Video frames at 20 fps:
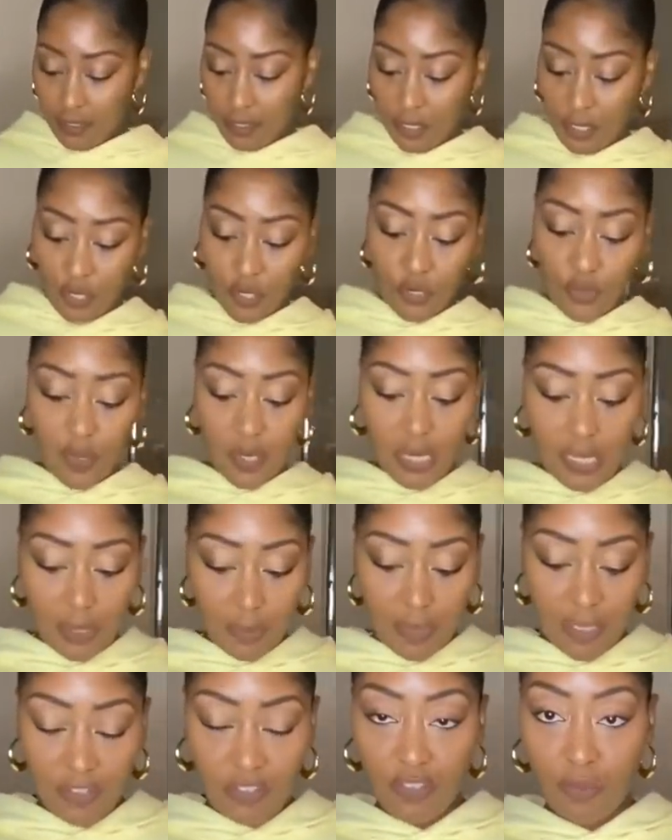
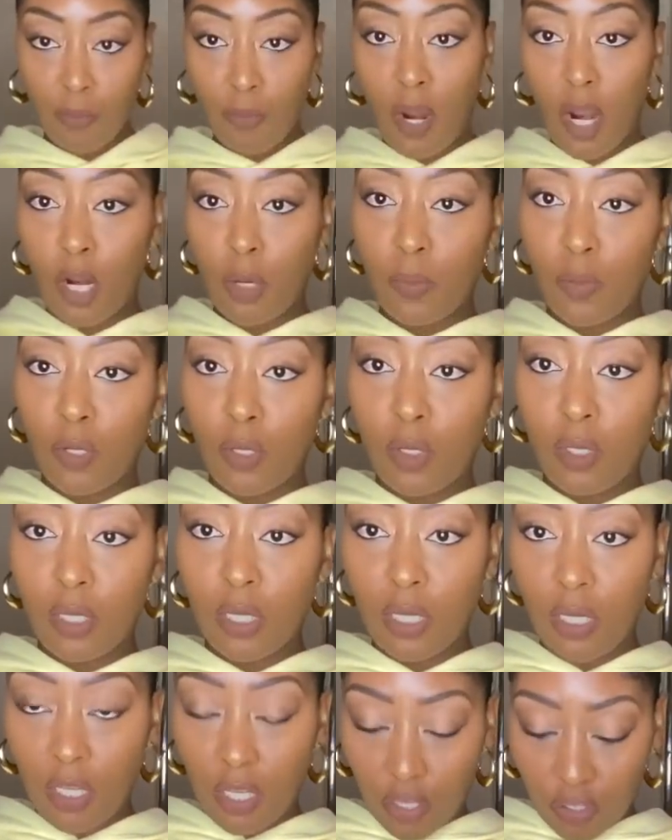creamish marble
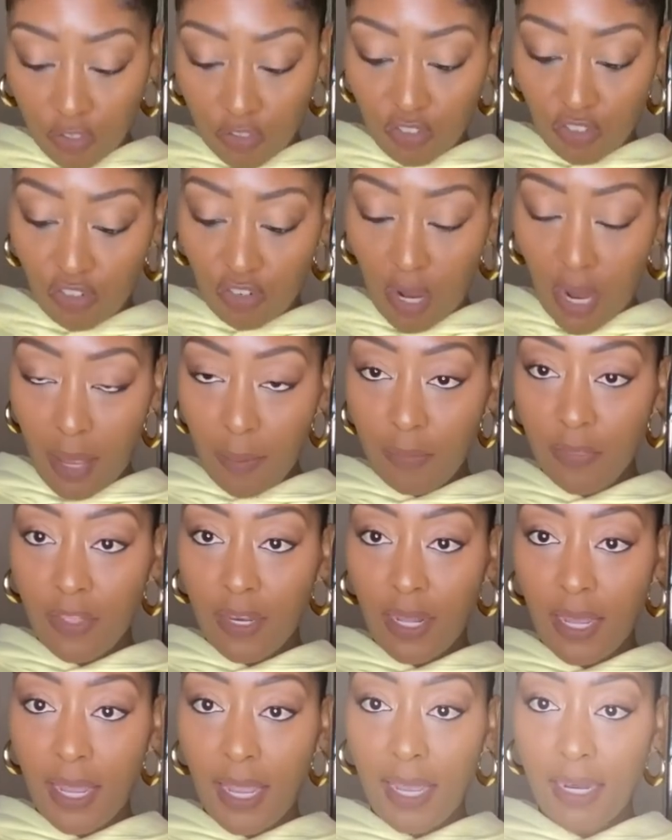strap that
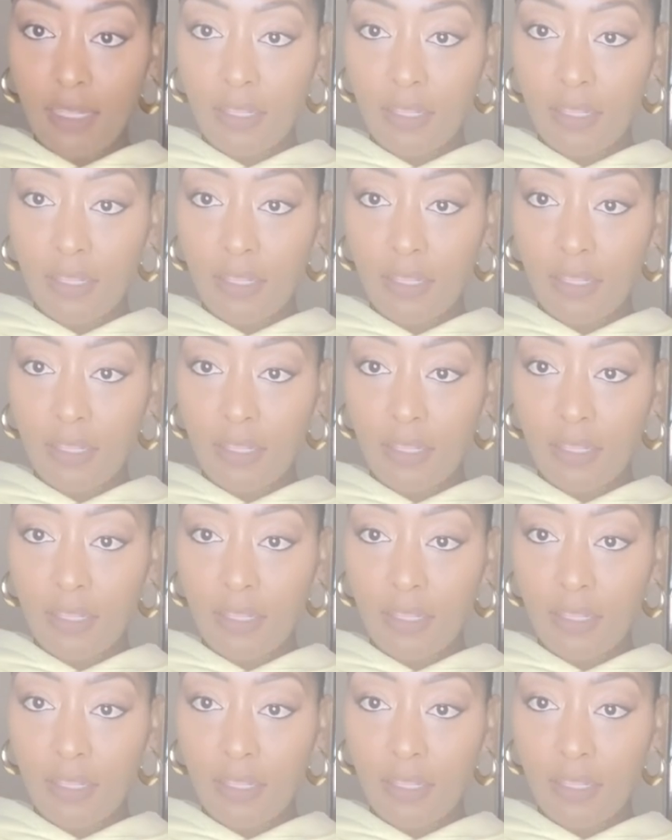I added.